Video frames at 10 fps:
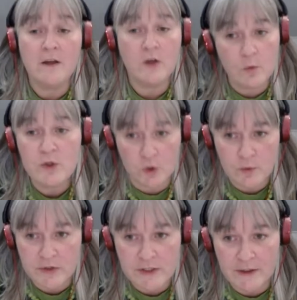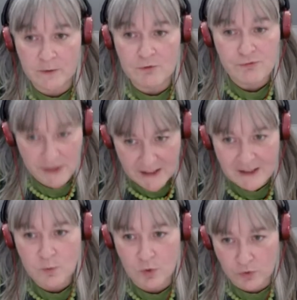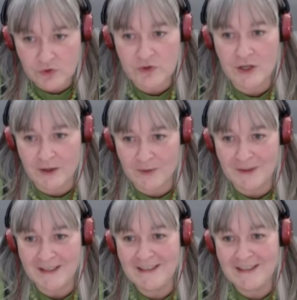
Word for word: no, we do want to know. We really want to know.